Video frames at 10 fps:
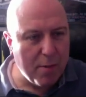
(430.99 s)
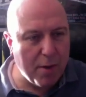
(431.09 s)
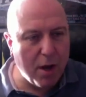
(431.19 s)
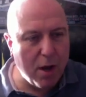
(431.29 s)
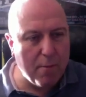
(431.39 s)

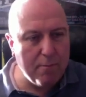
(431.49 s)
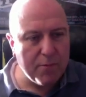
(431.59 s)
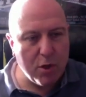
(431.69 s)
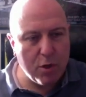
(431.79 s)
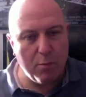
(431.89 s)
But
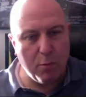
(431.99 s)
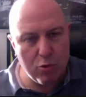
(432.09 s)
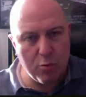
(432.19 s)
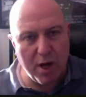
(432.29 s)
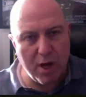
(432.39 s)
look at the
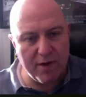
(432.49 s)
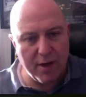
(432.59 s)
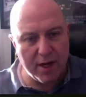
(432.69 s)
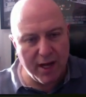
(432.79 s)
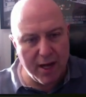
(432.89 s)
model part of
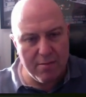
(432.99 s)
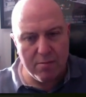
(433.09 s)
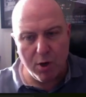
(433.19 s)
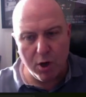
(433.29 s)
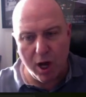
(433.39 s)
it. Again,
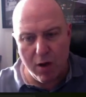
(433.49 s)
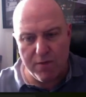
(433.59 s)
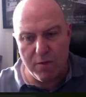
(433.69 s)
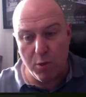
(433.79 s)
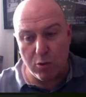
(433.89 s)
market
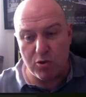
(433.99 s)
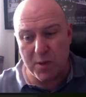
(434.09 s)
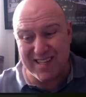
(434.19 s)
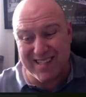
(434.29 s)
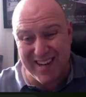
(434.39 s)
overview, models
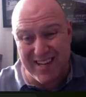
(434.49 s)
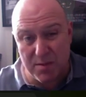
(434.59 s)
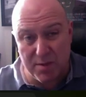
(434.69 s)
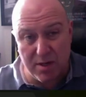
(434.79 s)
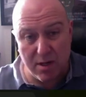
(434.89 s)
by
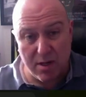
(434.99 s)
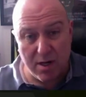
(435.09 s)
sentiment.